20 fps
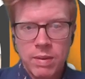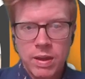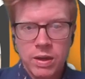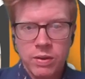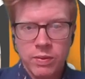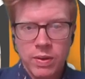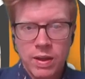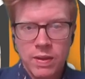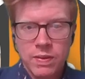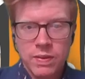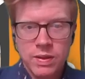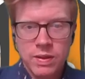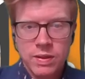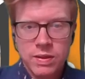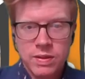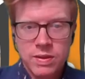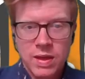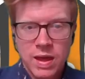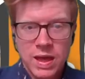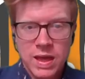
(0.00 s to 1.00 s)
at around
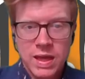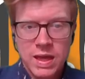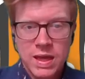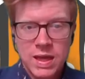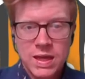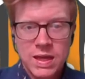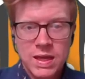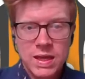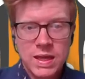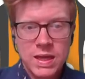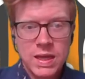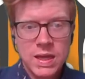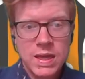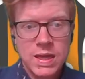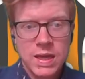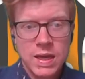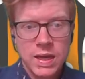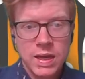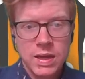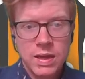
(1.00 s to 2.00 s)
this day
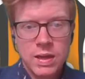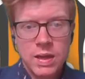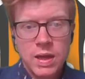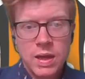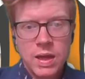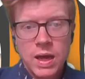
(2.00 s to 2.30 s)
here,